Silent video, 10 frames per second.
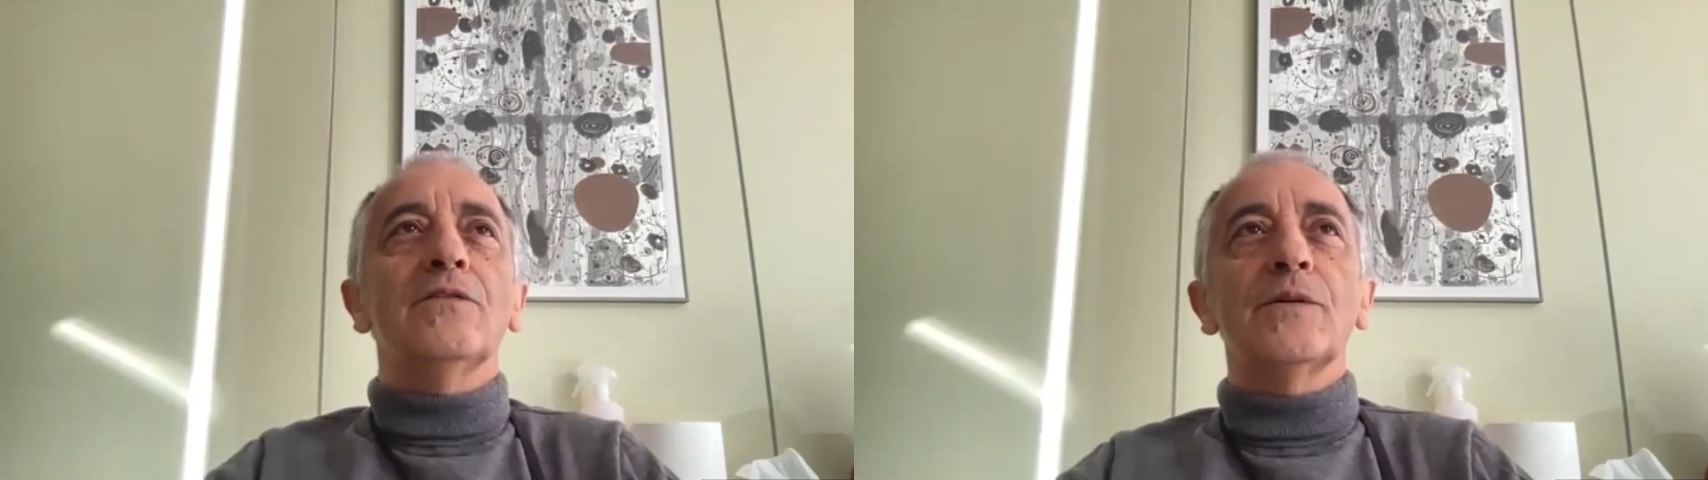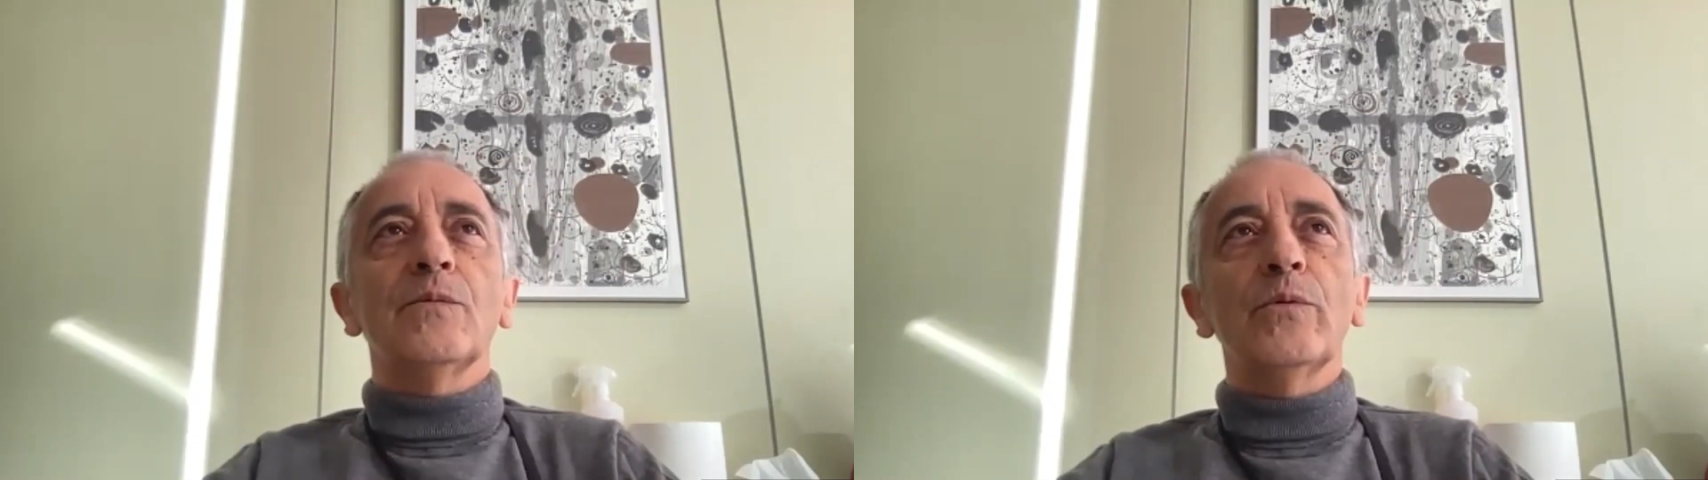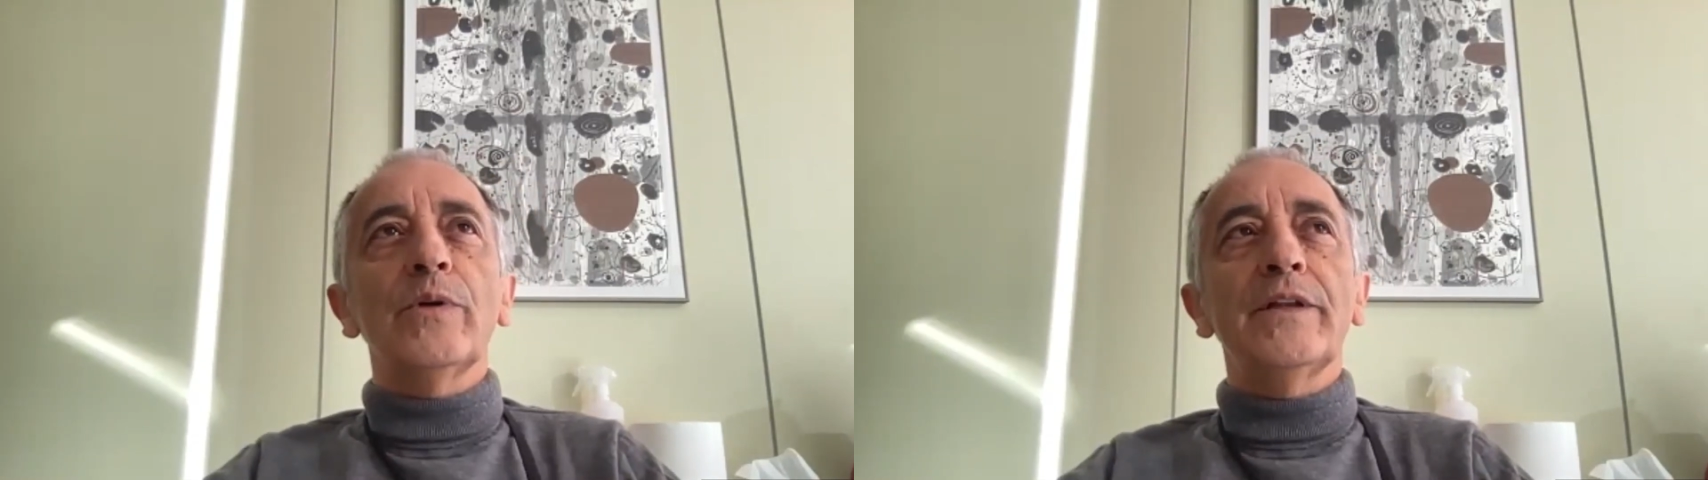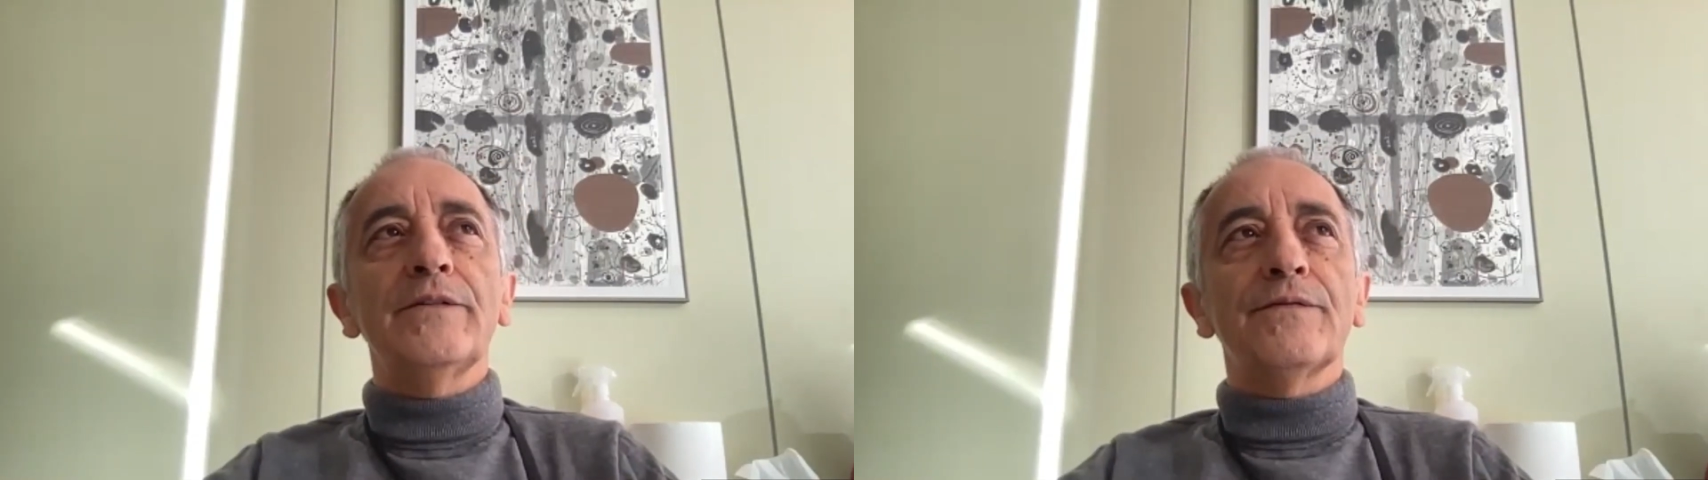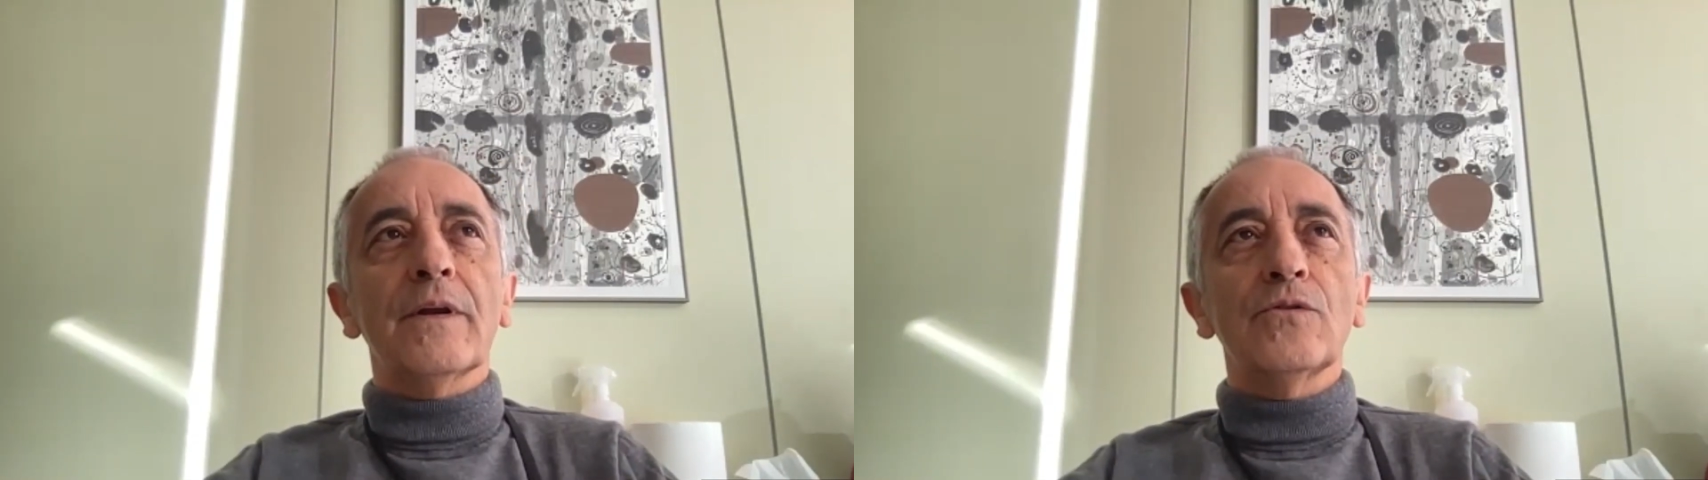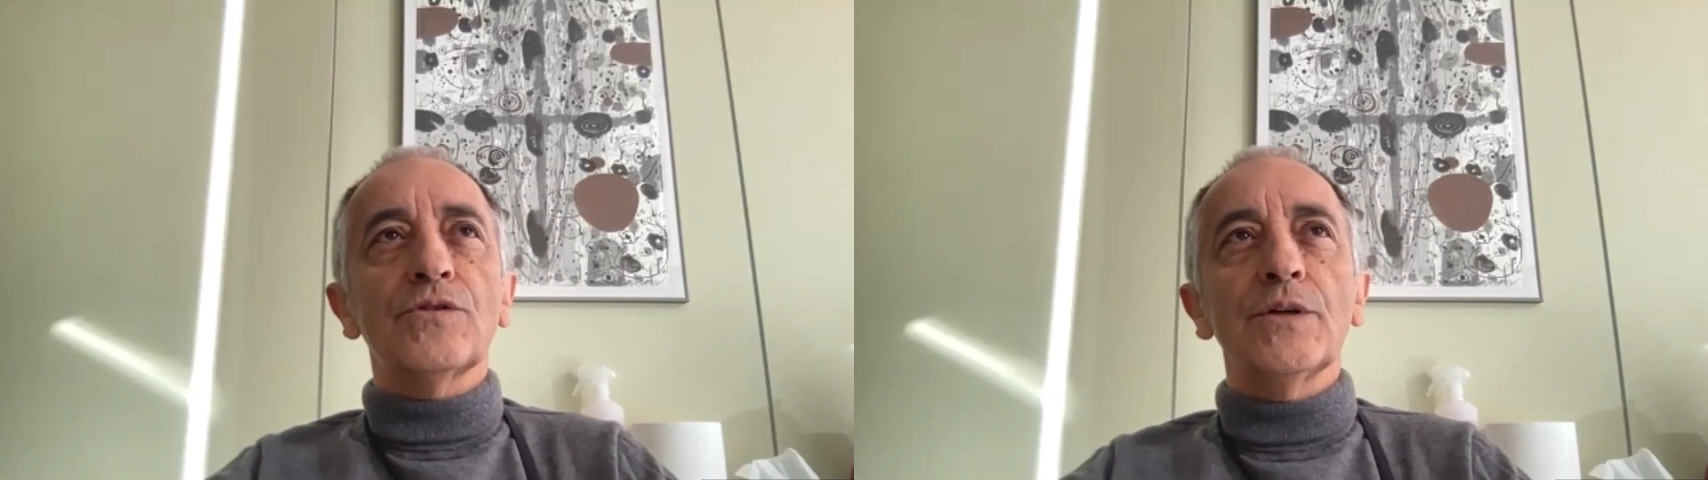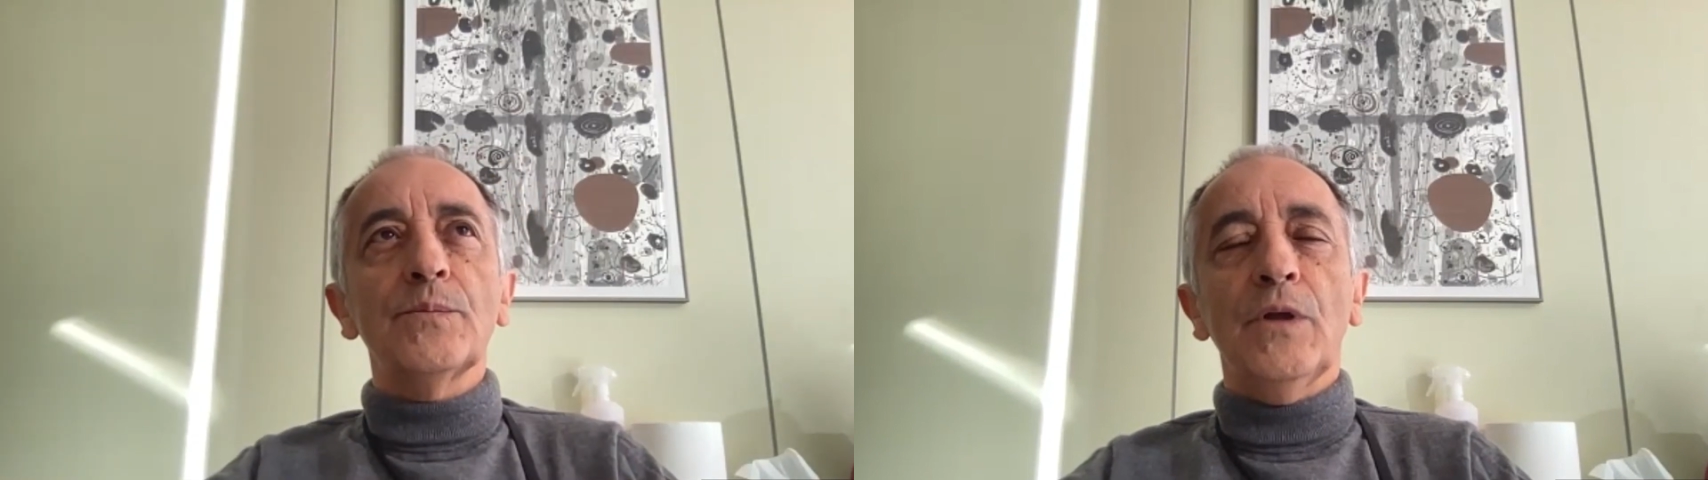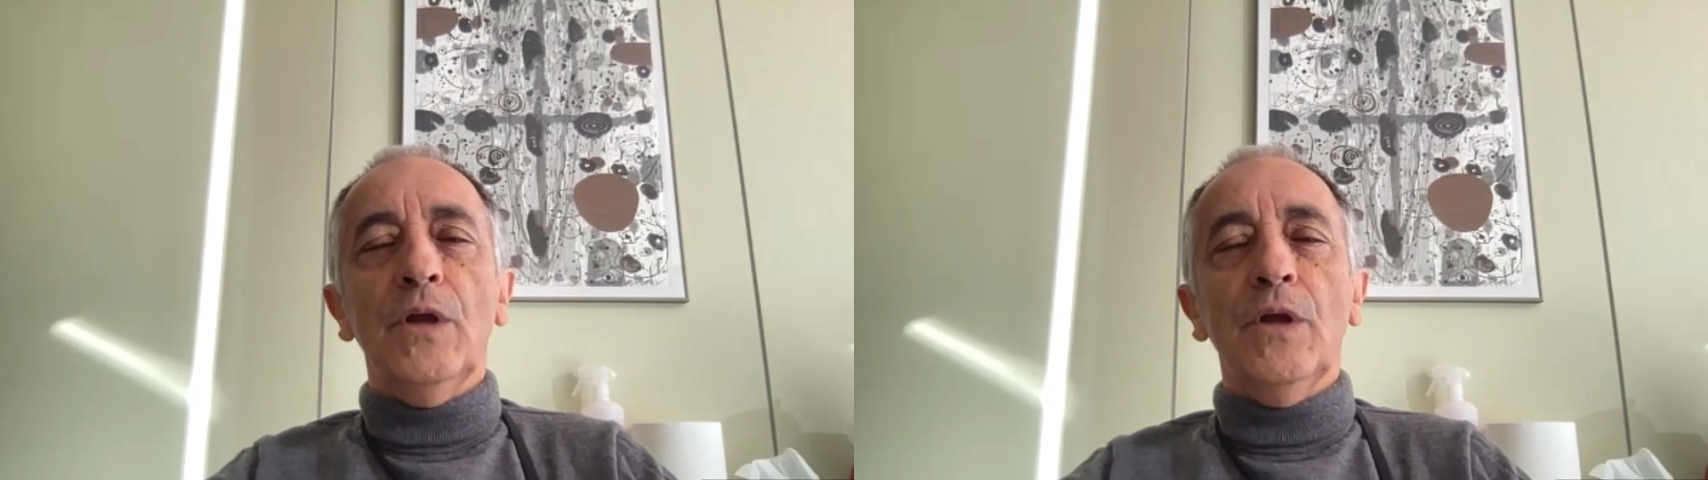of the mobility fellowship